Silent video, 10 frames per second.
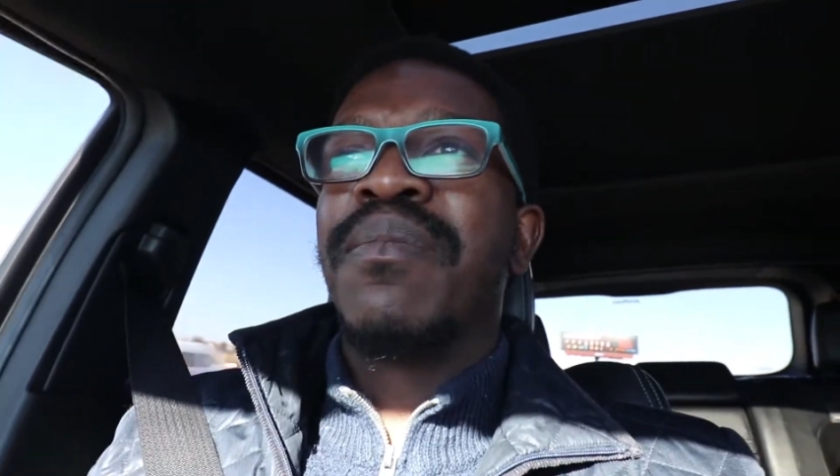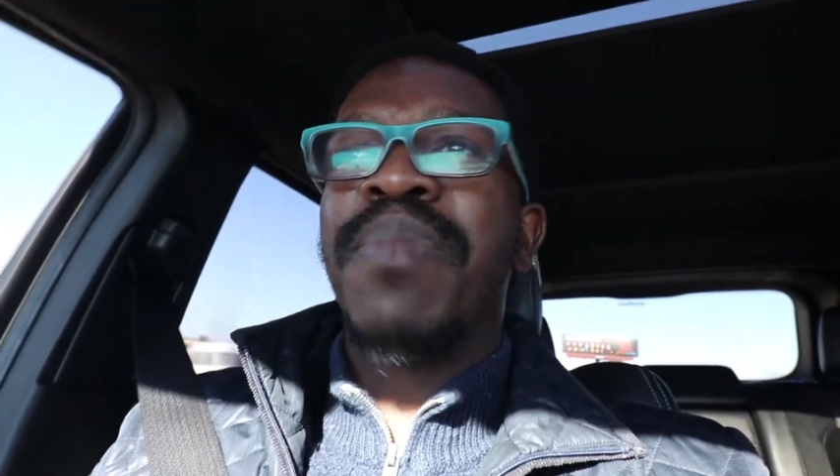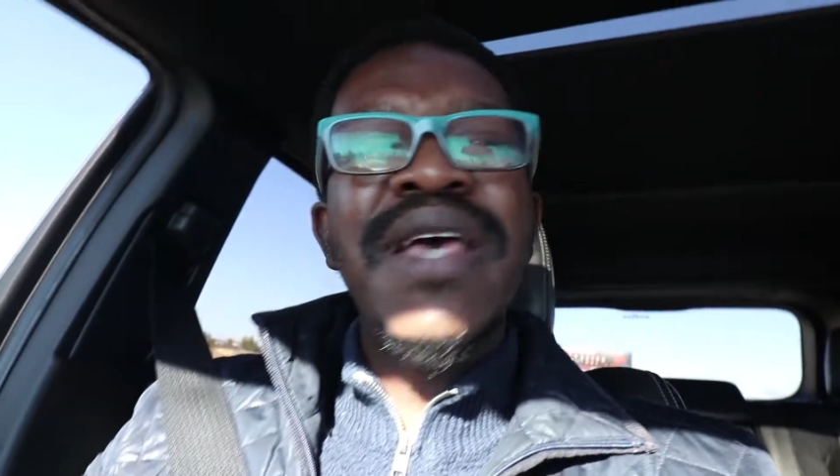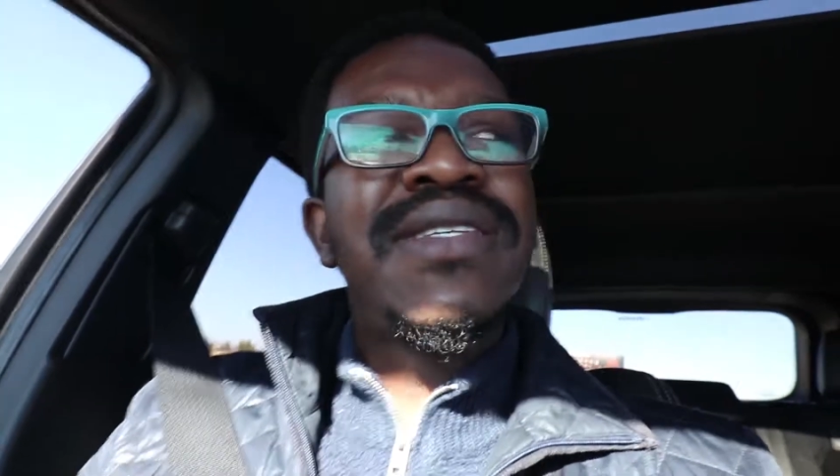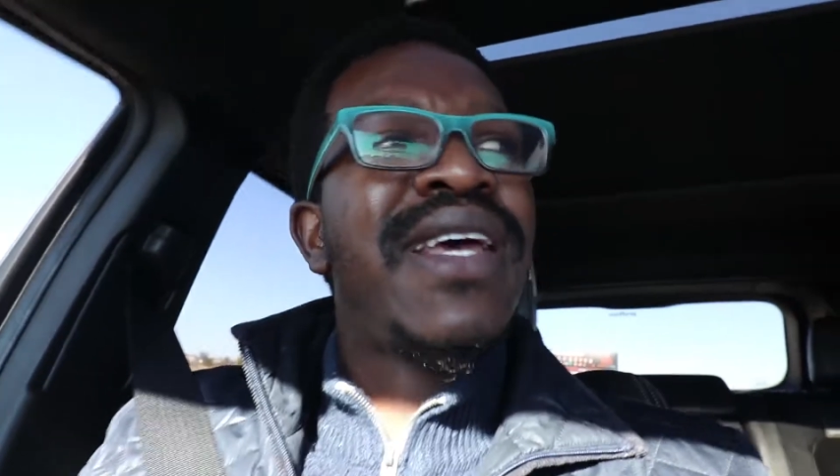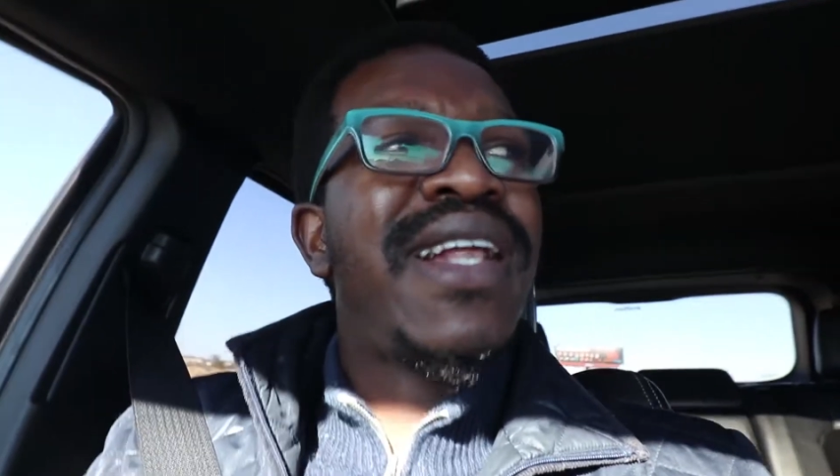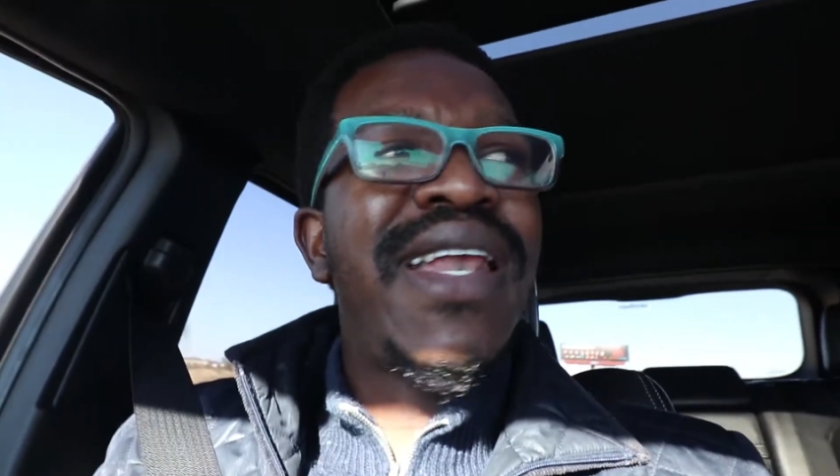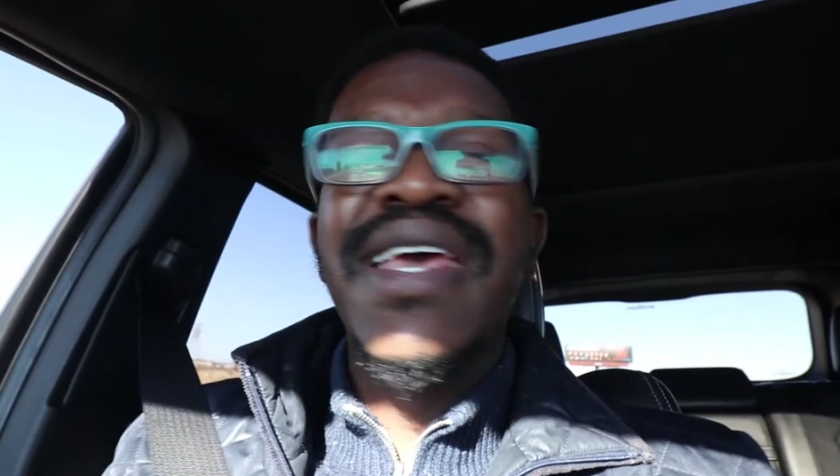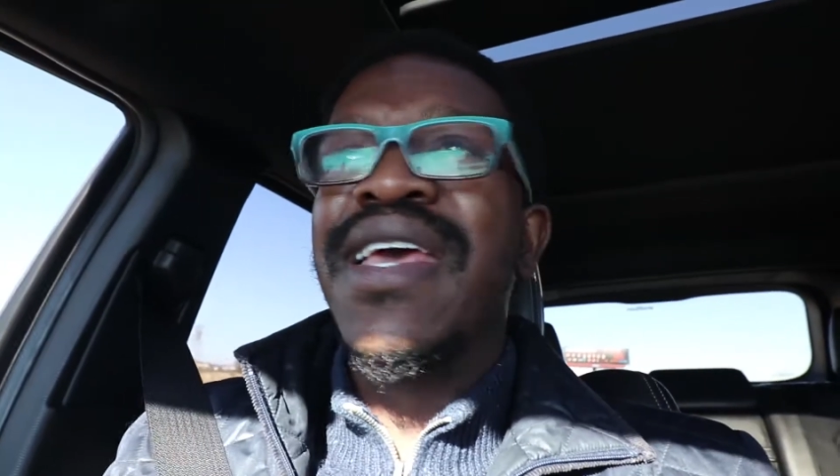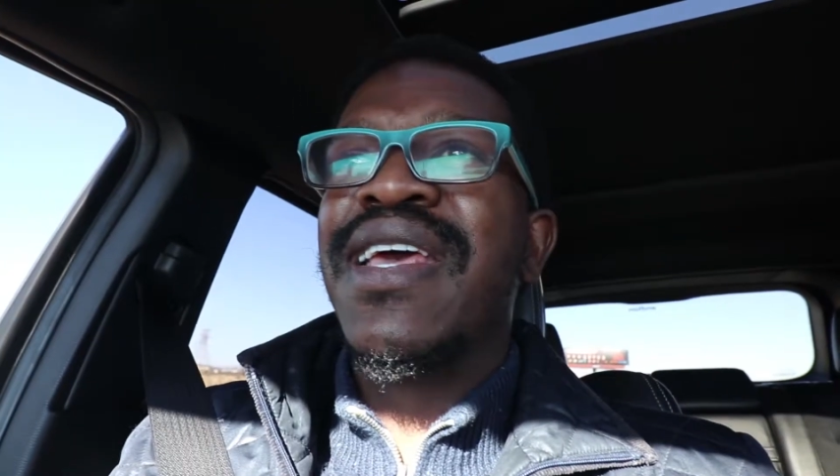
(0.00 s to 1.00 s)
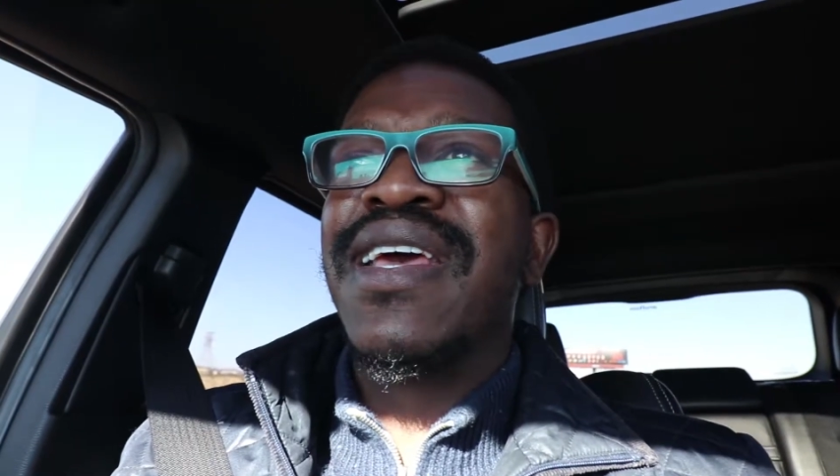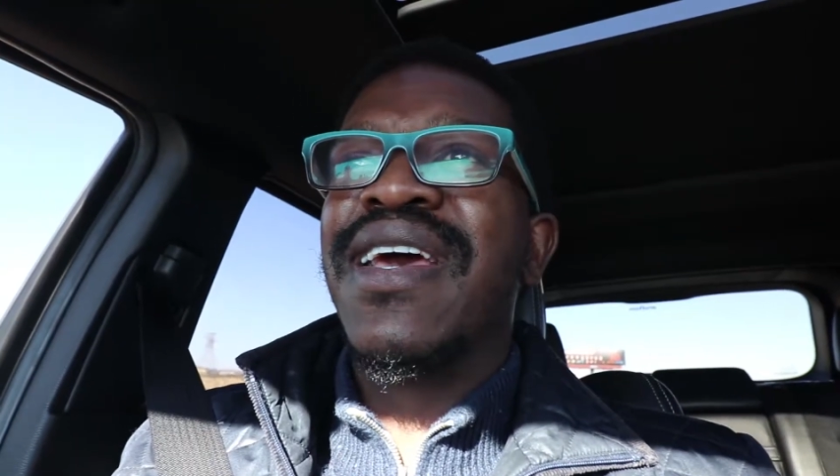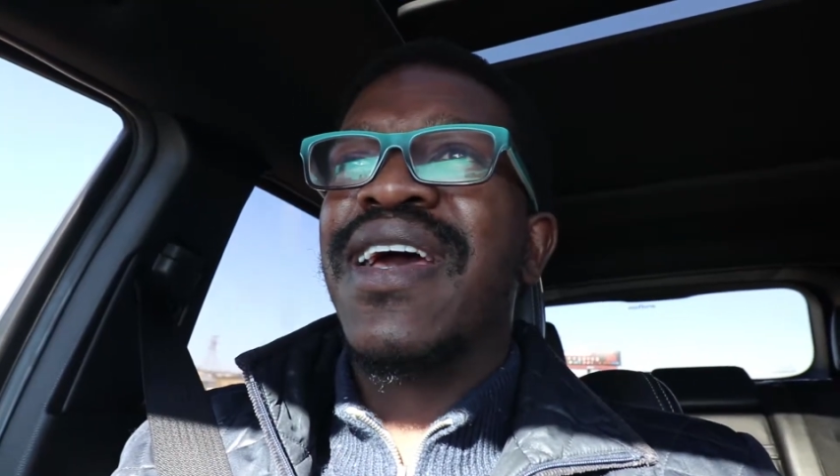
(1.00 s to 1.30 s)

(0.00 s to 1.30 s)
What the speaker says: basically